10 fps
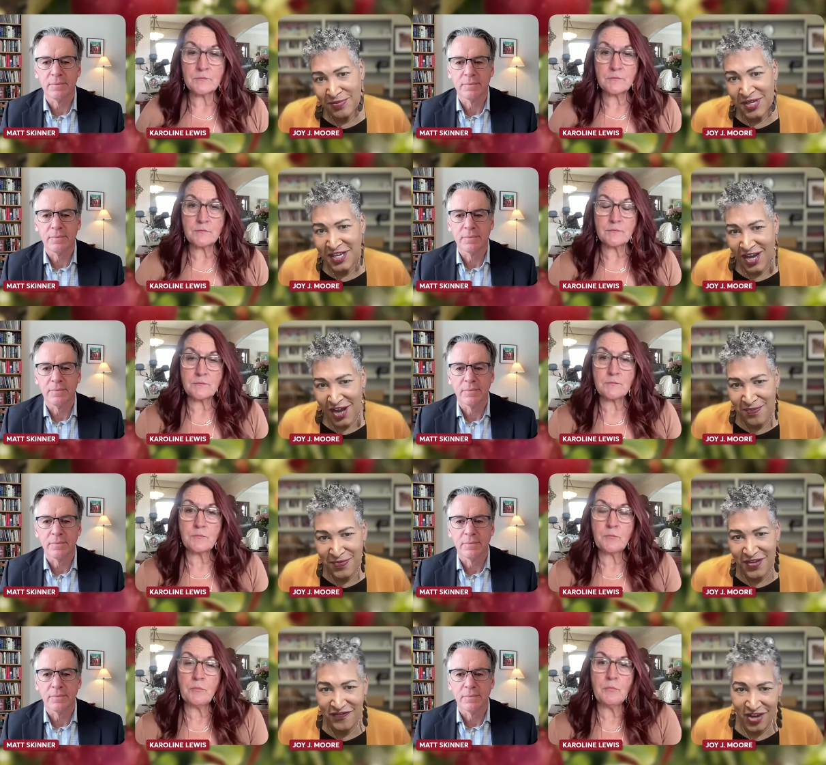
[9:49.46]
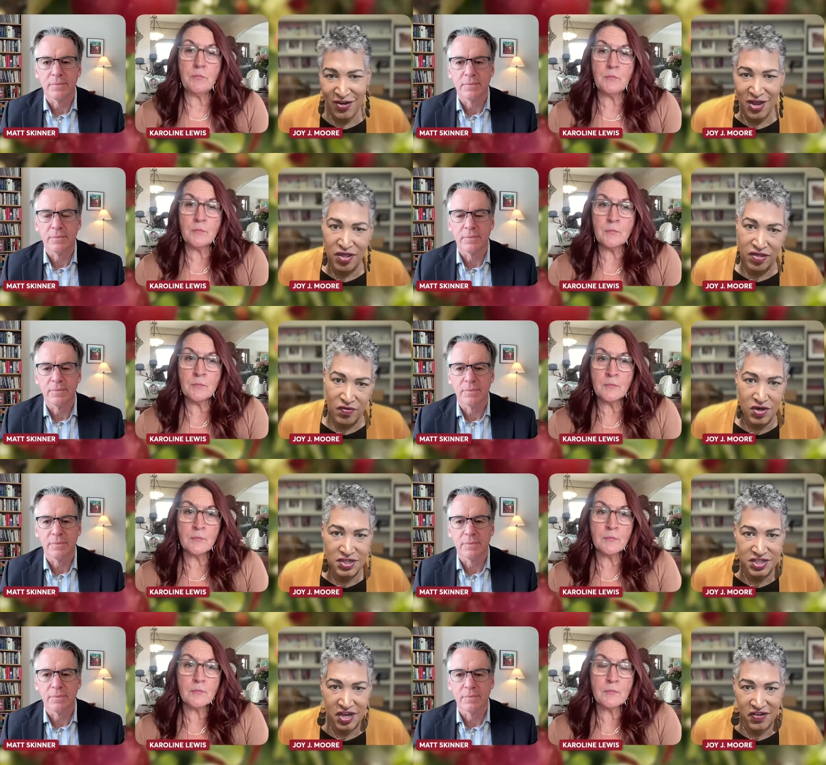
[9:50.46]
Speaker 1: become the very
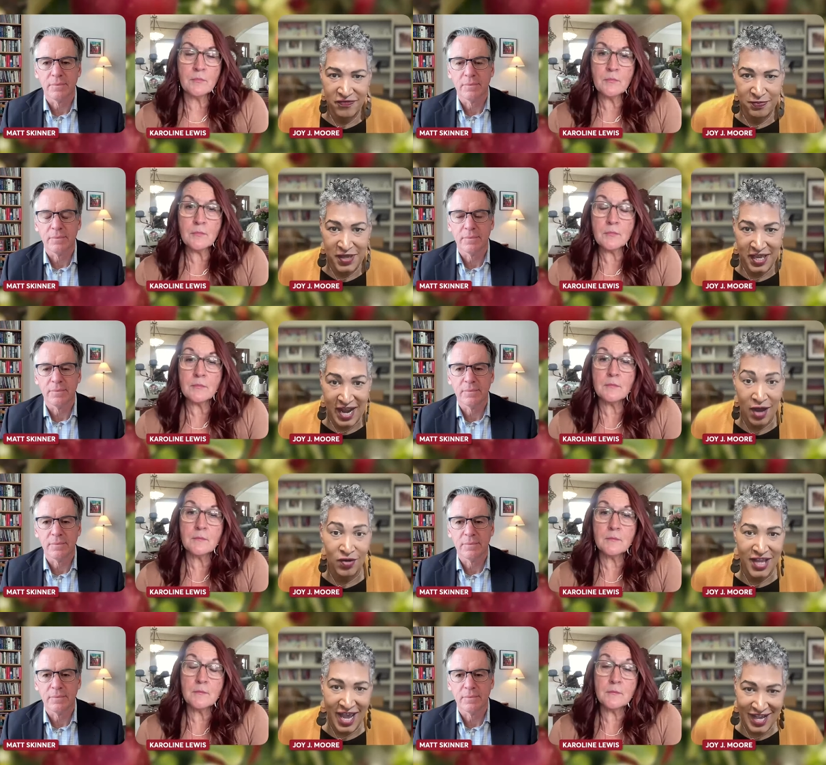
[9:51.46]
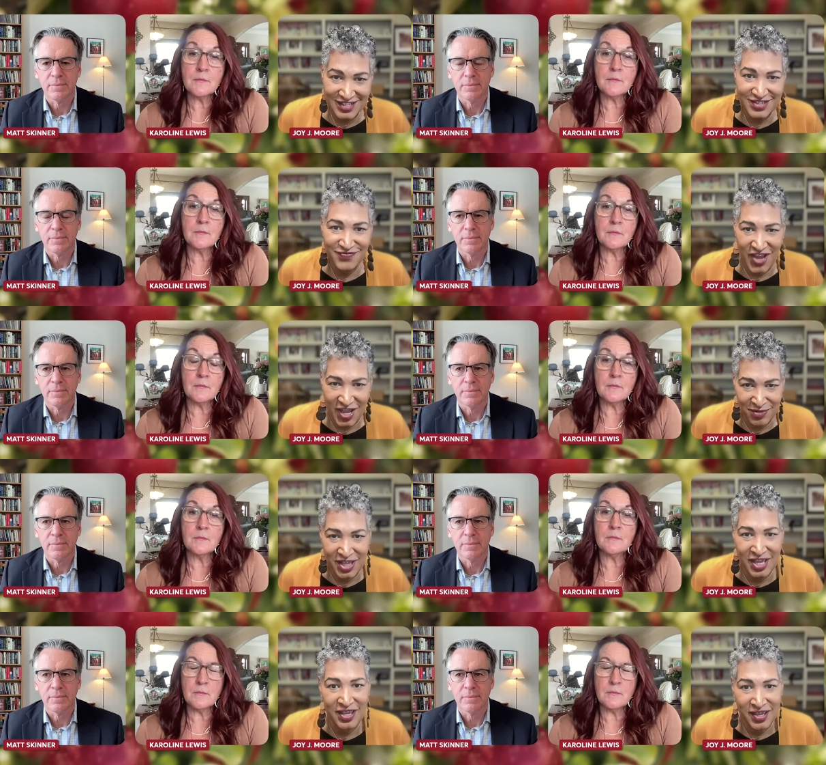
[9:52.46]
source of being outcast,
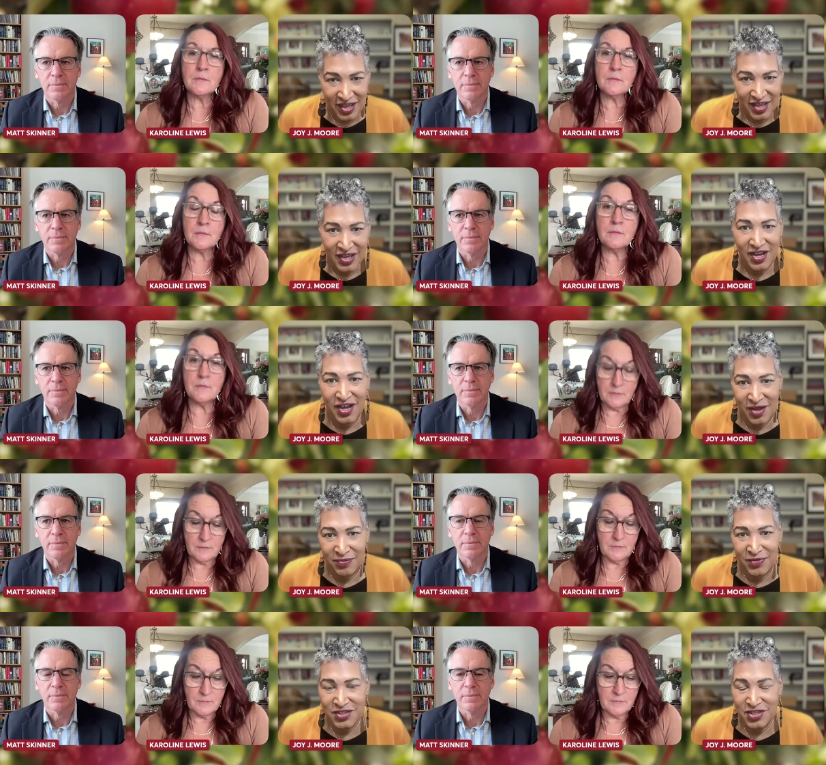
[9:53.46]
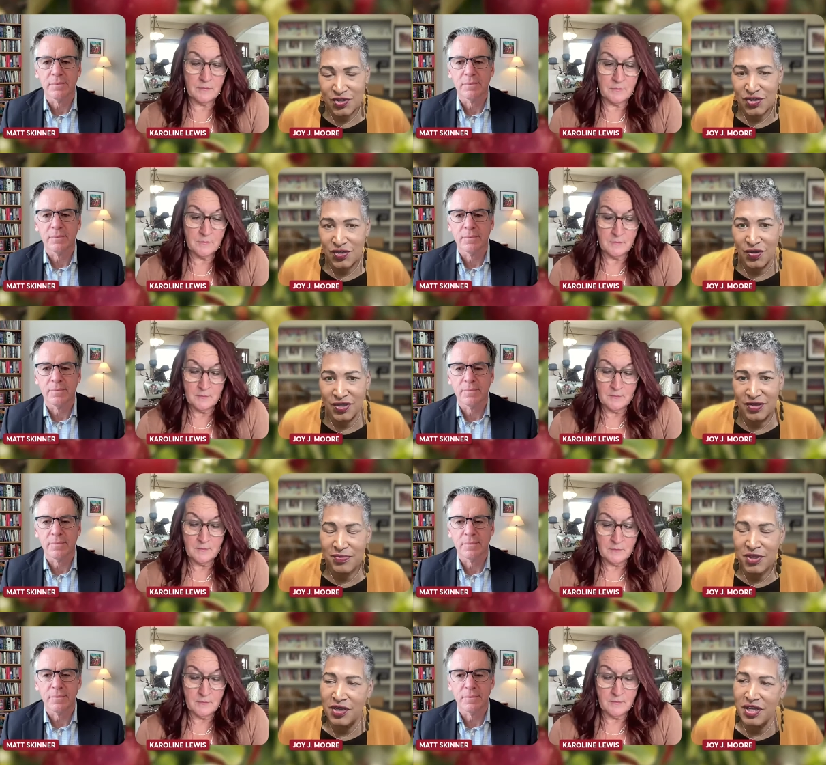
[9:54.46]
family, um, the social
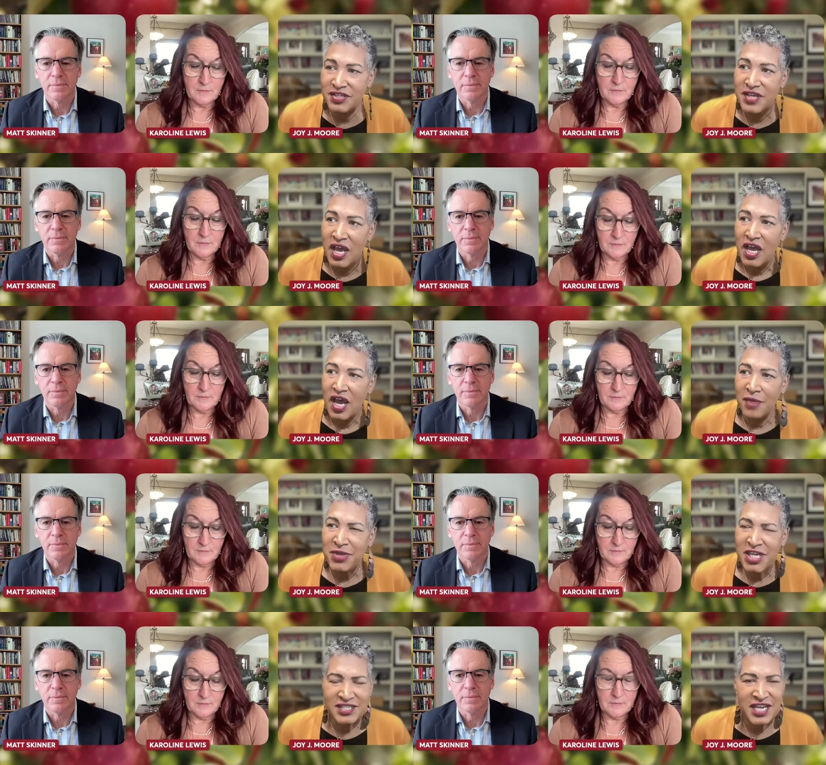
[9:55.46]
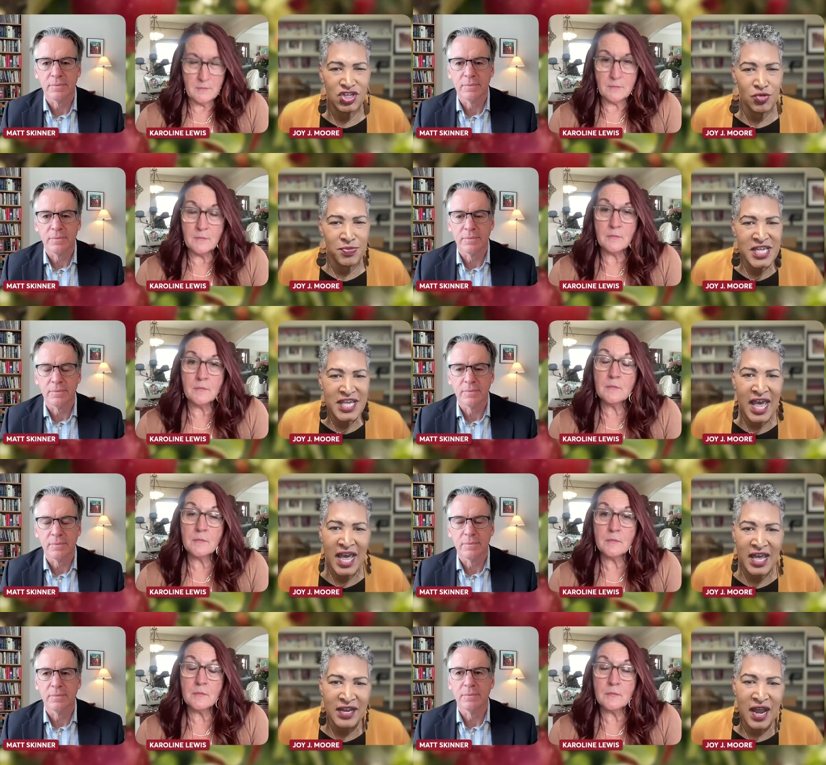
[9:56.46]
communities. Uh, because as you
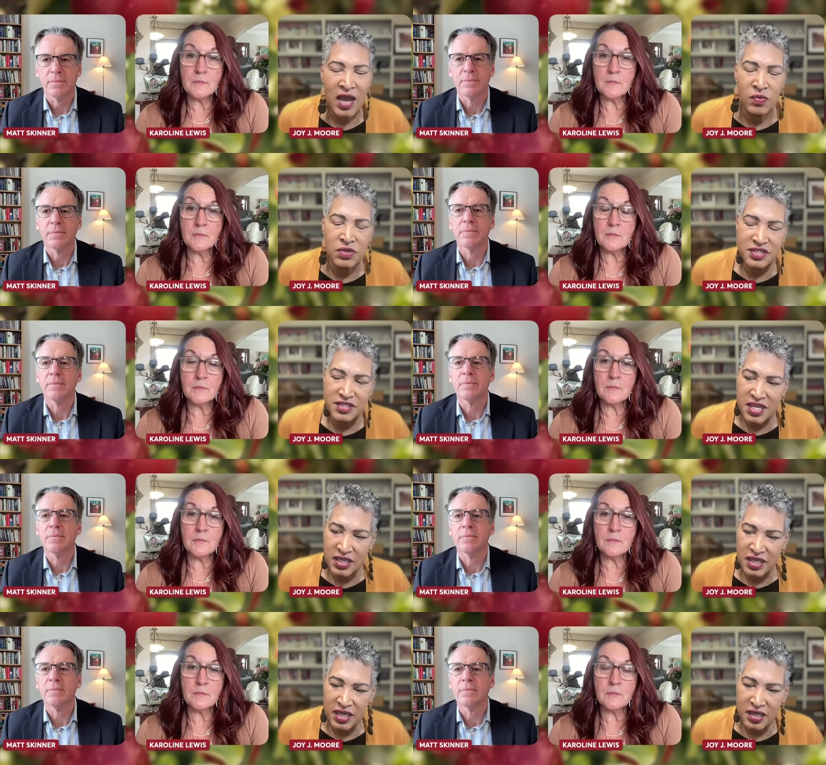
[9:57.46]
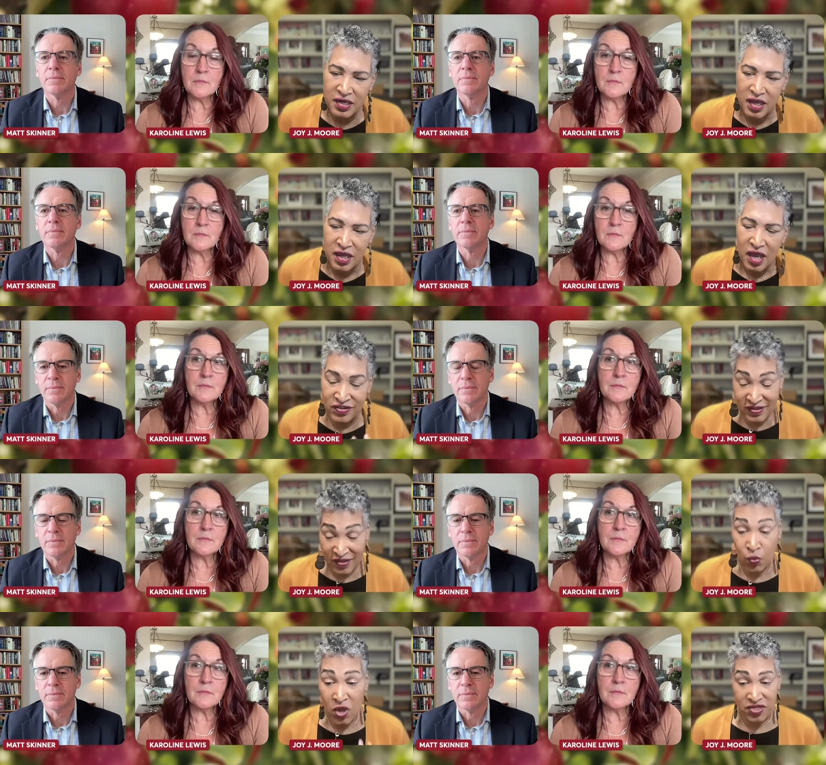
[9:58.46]
began, I was thinking
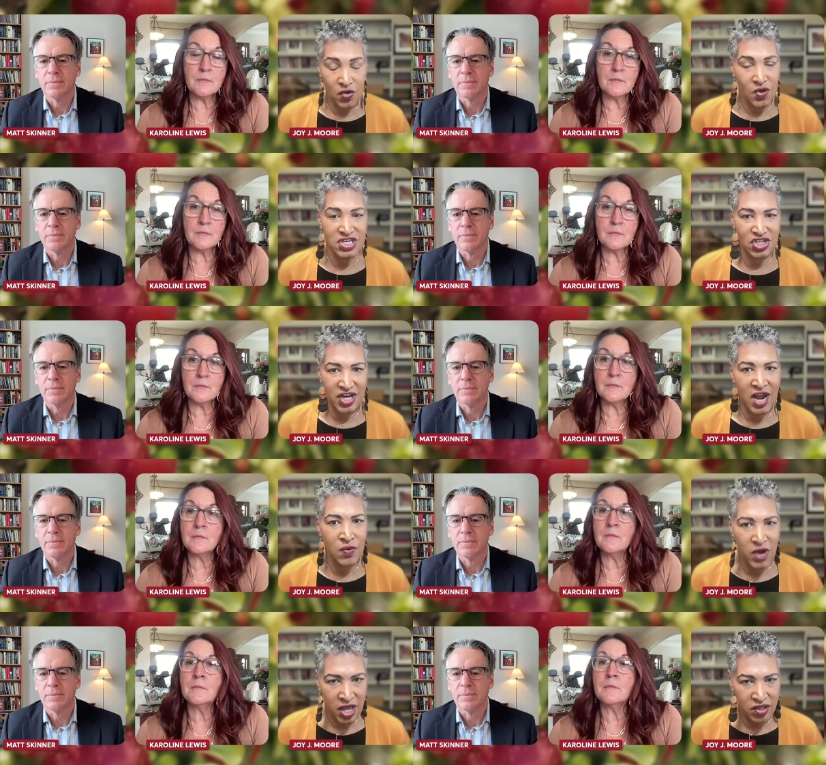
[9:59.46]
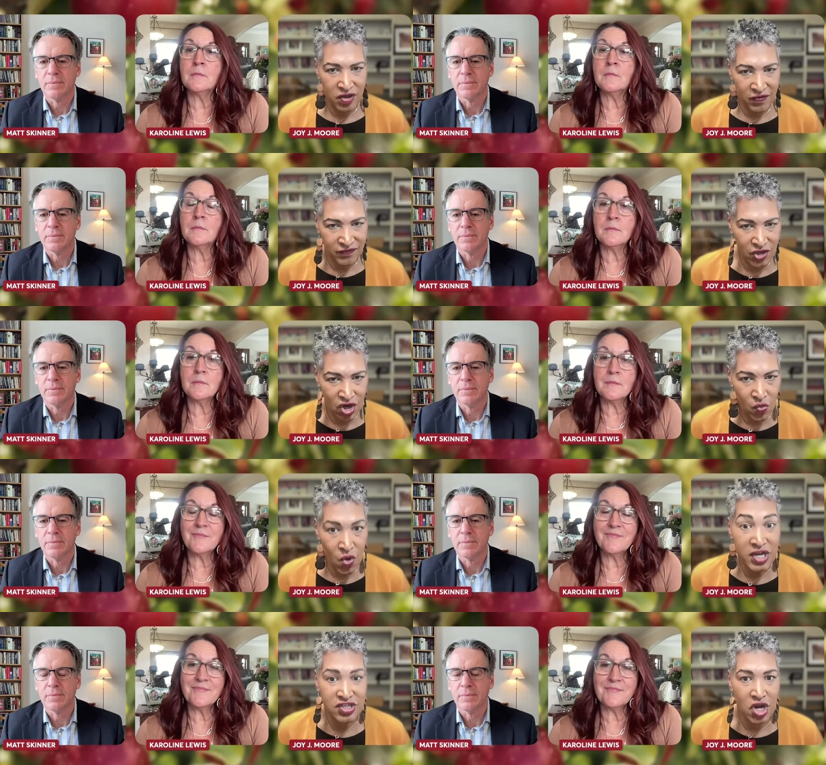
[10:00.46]
with the question I raised of, you know,
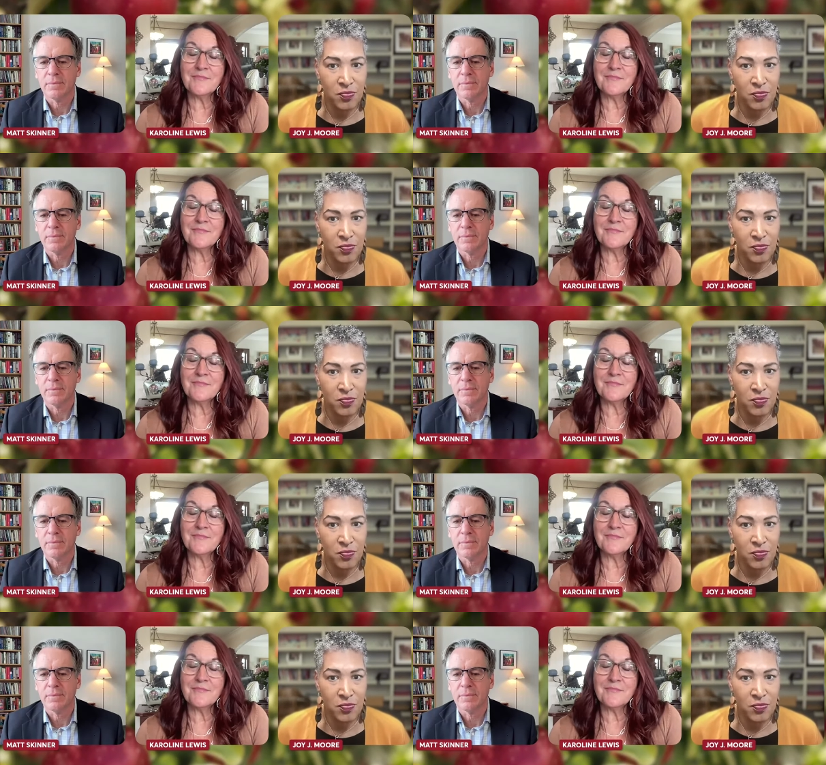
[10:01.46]
what is our